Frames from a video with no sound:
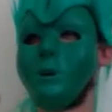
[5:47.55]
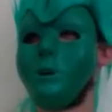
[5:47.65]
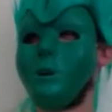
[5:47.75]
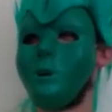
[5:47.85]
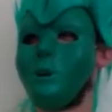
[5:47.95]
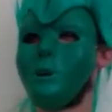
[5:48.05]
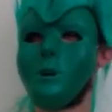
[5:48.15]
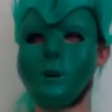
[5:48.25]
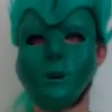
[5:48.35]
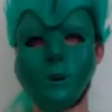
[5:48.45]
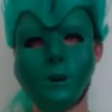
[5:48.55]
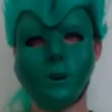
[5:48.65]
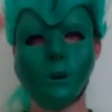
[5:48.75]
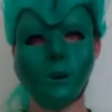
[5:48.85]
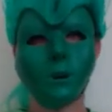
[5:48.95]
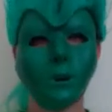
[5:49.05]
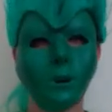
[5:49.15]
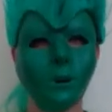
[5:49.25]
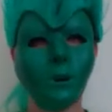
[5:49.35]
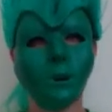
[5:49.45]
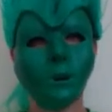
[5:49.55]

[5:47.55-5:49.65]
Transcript: is all X'd out.